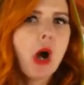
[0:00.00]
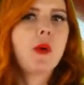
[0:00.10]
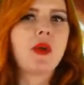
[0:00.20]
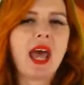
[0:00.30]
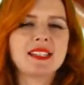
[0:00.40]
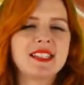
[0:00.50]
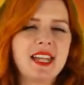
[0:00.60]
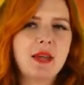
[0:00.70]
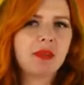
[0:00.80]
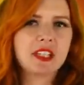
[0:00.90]
known as a
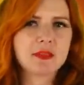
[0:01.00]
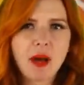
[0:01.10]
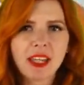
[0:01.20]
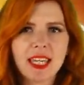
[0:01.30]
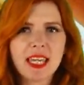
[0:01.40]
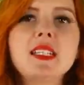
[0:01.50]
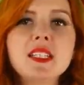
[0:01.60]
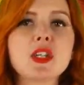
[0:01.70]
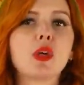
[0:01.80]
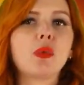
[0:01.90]
nameless monkey,
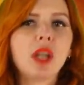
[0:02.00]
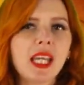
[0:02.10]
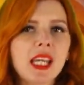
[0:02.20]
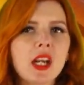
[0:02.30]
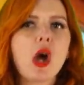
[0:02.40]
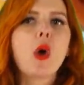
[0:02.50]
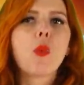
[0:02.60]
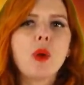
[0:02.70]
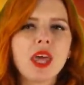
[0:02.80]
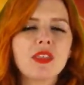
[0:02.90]
disagreed
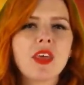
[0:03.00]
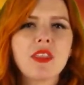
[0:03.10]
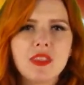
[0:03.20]
with